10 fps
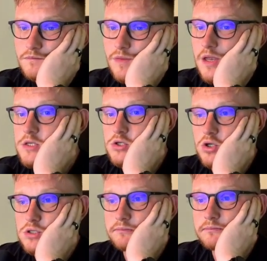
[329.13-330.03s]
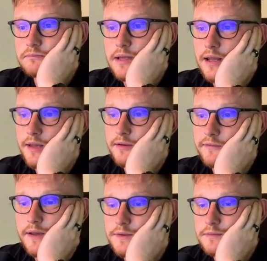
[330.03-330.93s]
This is awesome. I like the fact
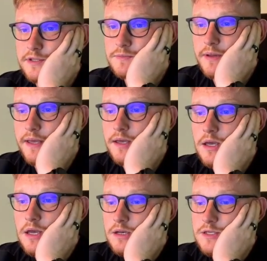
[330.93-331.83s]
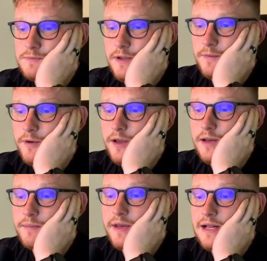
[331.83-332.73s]
that you display the product
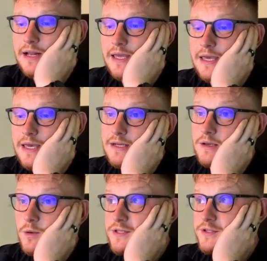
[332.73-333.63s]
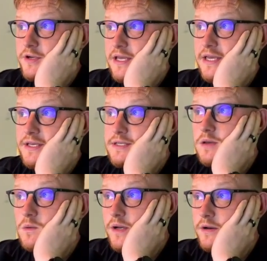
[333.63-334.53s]
immediately. The question is
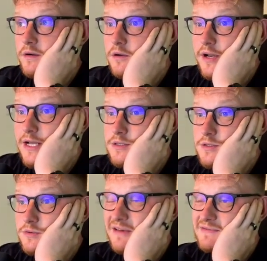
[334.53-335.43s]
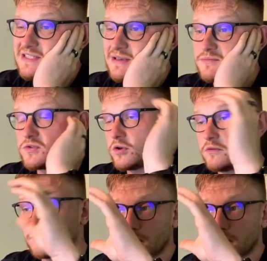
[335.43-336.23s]
whether or not to have some sort of a